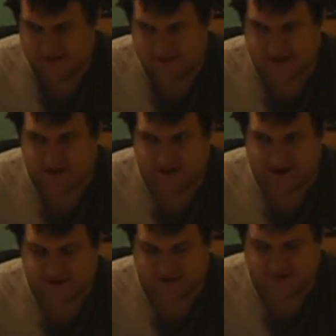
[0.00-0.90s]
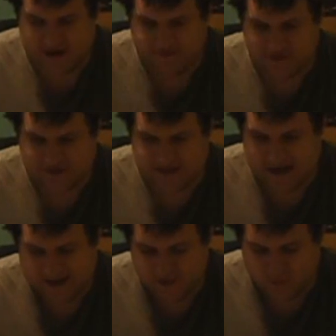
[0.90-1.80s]
this Holocaust survivor is
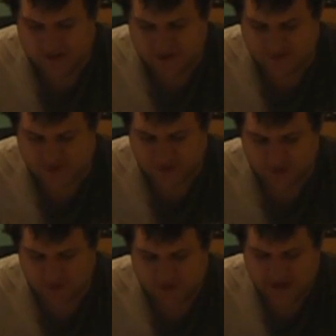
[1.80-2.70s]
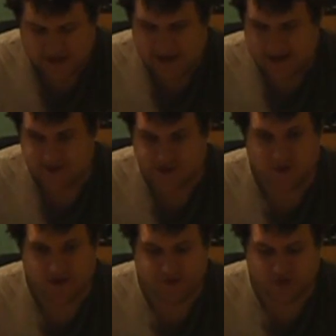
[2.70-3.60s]
91 years old, and a
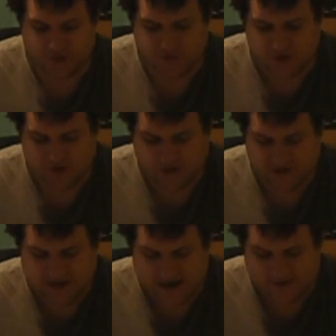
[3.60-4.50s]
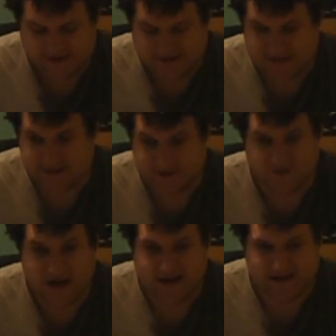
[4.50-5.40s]
12-year-old girl inherits his
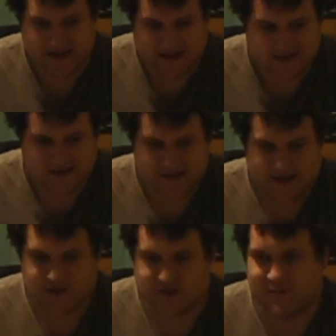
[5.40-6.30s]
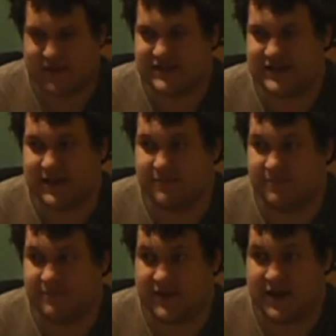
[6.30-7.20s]
violin, so I'm
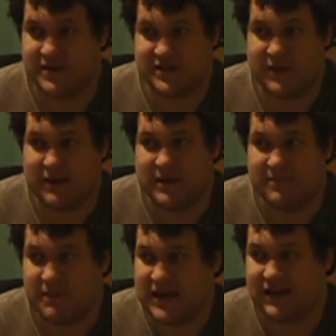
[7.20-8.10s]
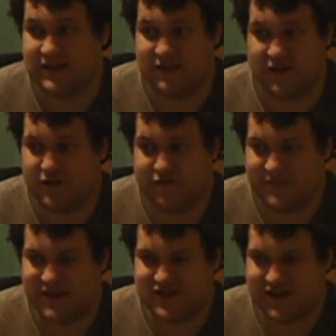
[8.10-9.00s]
guessing they must maybe meet and learn
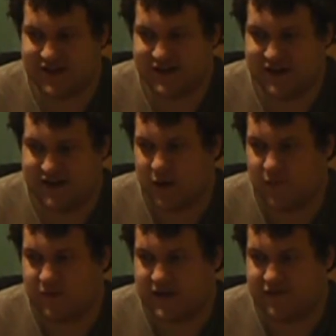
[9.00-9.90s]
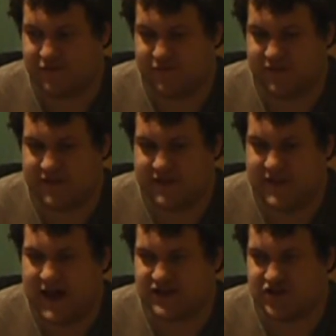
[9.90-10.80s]
from each other. Hopefully, if
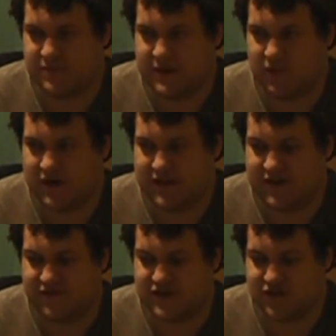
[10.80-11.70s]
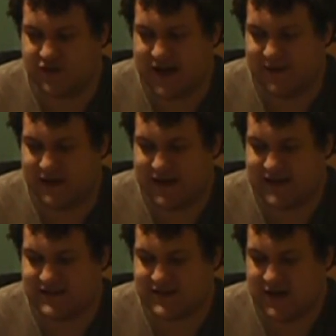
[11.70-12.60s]
that should be one of the official
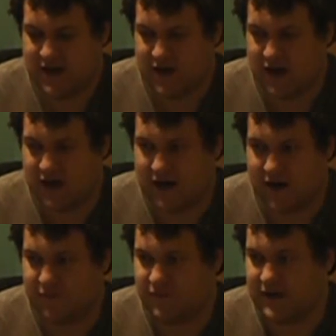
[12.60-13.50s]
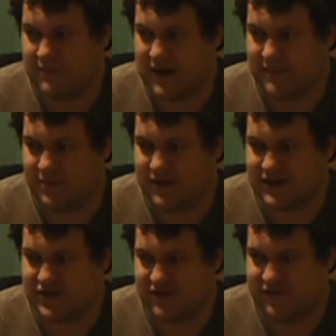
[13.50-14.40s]
nominees, uh, hopefully my
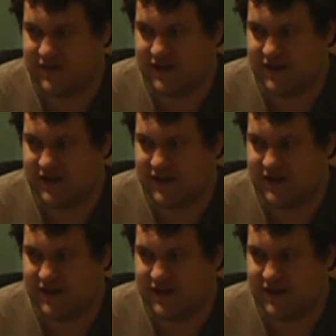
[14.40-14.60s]
prediction of,